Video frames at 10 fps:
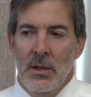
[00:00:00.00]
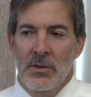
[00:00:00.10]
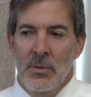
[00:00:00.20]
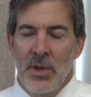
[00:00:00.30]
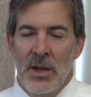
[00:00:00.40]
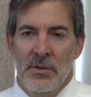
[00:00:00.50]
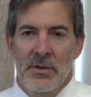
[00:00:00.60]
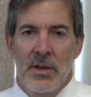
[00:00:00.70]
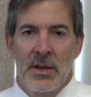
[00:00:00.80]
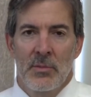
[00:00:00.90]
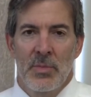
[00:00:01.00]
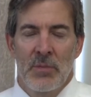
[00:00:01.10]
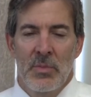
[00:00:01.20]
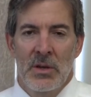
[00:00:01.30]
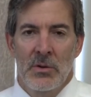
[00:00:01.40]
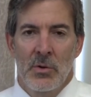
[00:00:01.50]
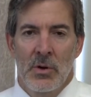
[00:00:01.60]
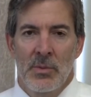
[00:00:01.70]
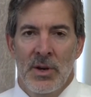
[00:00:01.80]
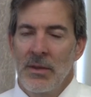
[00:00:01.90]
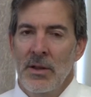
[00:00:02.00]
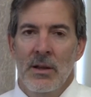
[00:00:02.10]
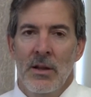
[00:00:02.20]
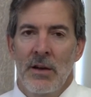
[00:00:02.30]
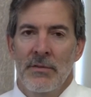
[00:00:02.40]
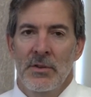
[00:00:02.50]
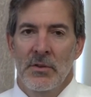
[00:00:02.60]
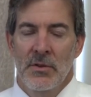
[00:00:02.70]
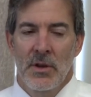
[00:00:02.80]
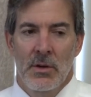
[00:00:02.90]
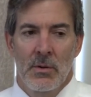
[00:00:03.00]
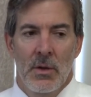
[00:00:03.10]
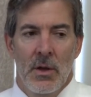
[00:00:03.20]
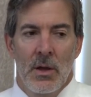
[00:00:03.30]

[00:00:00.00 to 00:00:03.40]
in some cases they can be mentored, but I think a lot of it's just going to